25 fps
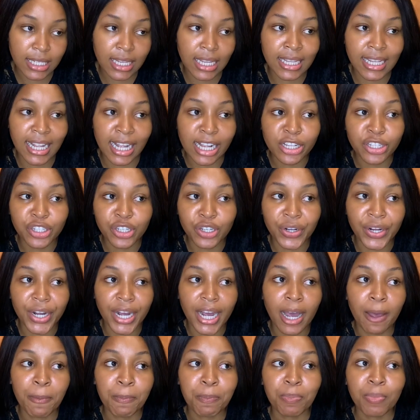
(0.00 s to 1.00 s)
In
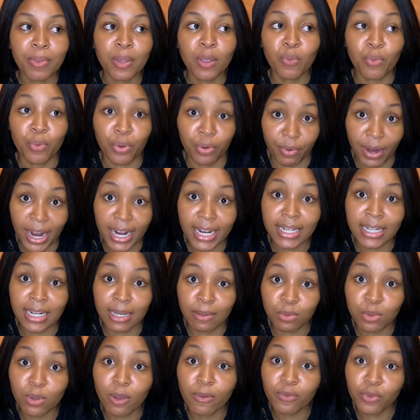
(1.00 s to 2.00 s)
Nigeria, we write
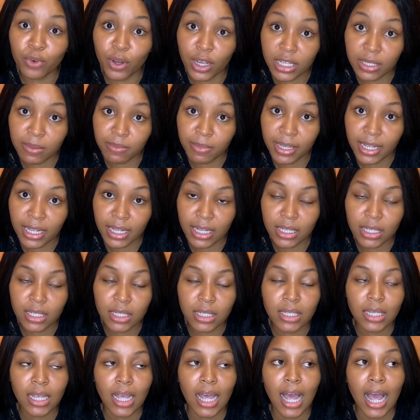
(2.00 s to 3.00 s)
names of
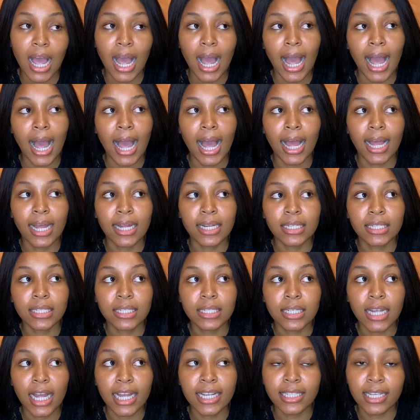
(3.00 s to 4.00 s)
noisemakers.
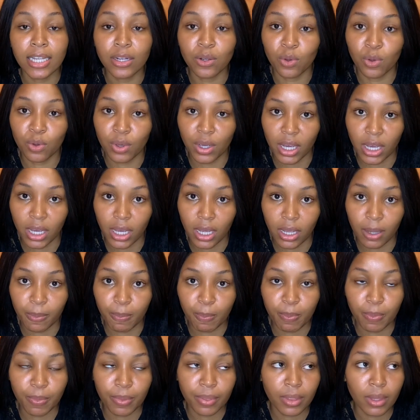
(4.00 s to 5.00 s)
And I said, okay.
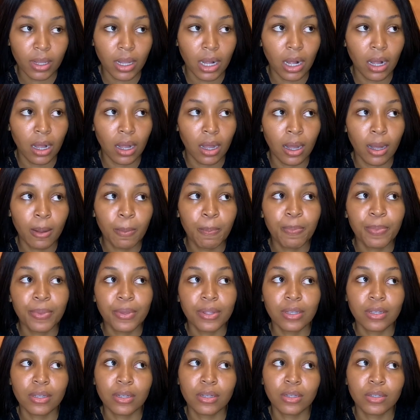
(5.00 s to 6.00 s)

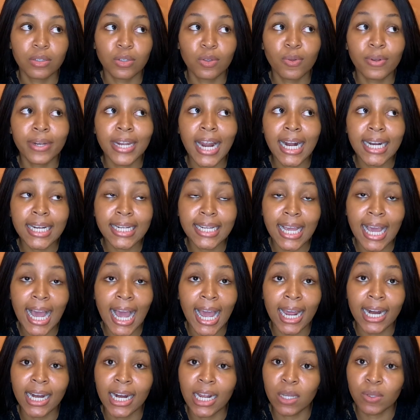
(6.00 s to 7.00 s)
So that day
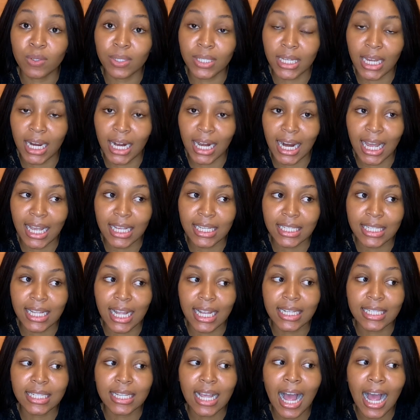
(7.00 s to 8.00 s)
I announced in class
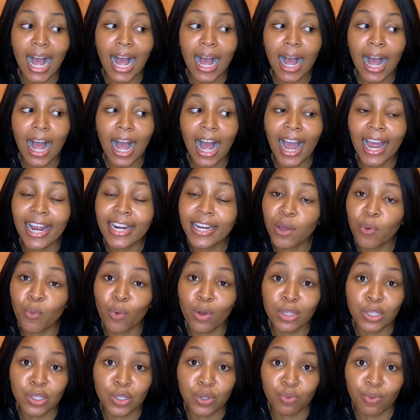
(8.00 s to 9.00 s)
that I didn't
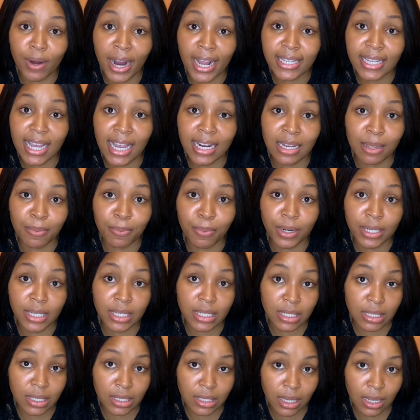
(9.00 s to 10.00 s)
want to write
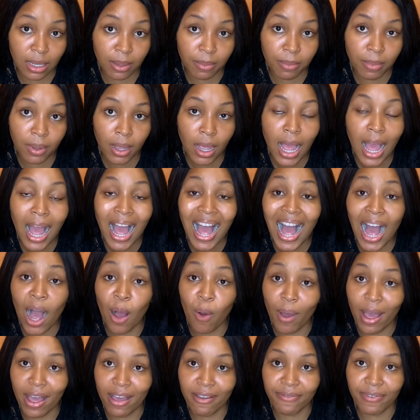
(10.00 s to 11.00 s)
anybody's name.
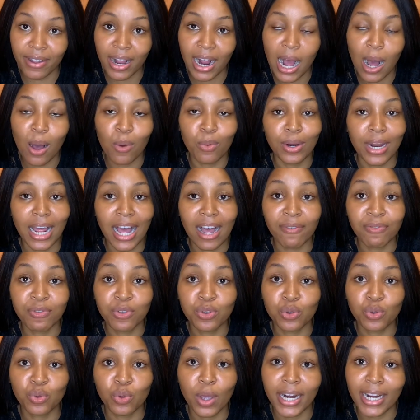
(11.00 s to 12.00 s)
However, I would
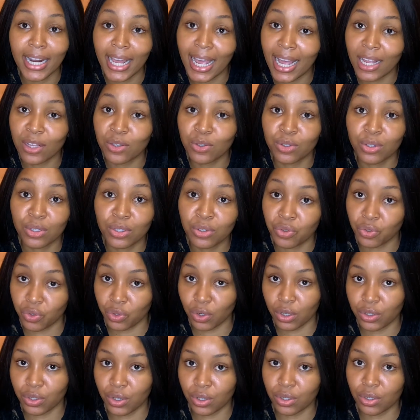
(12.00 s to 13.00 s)
have to adhere to the
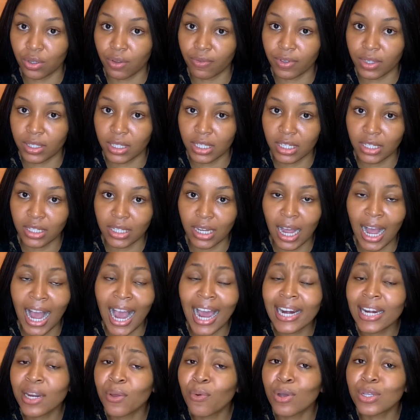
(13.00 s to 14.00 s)
instructions of the teacher.
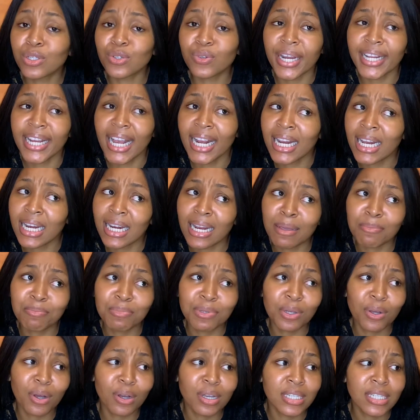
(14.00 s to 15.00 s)
I didn't want to write any name
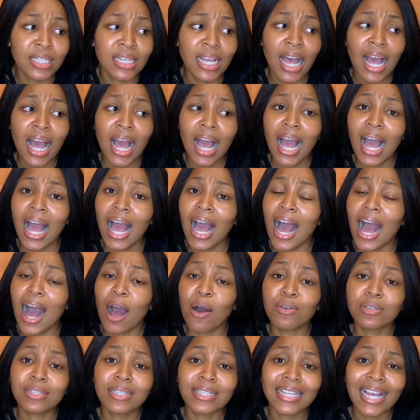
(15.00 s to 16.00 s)
because
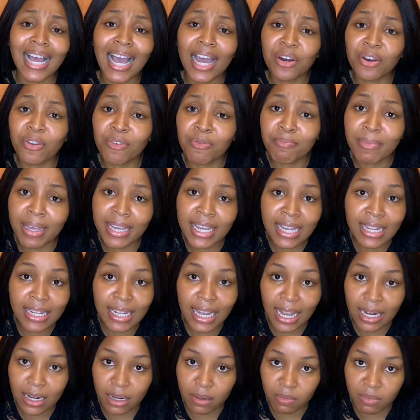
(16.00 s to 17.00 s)
I was tired of making
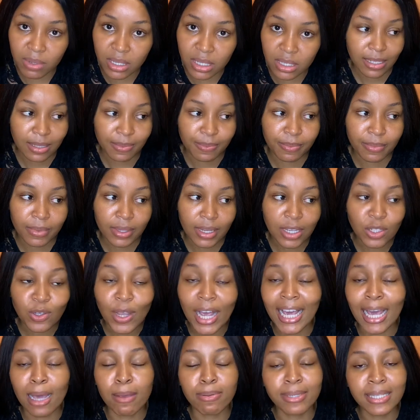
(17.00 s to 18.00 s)
enemies. So
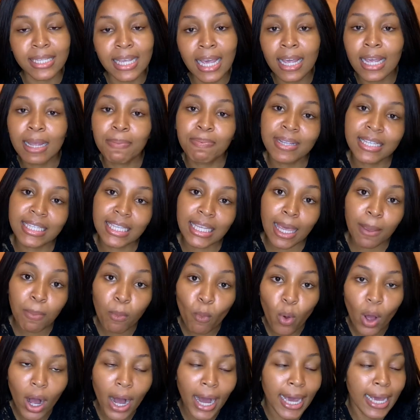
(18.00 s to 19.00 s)
I kept saying, please
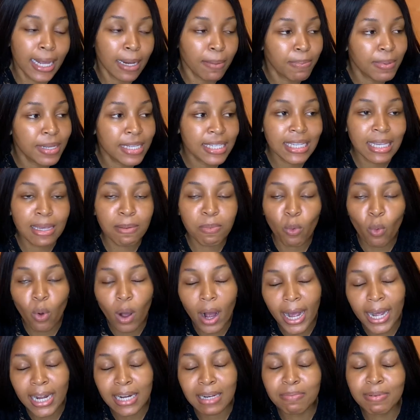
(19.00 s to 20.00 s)
keep quiet, please keep
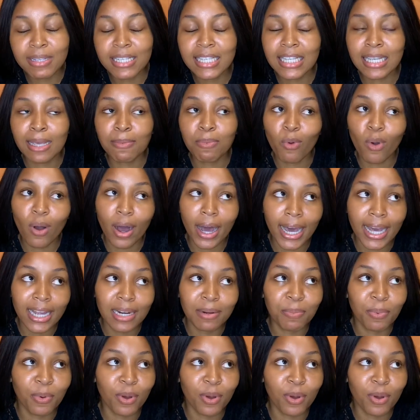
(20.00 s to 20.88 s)
quiet, please keep quiet.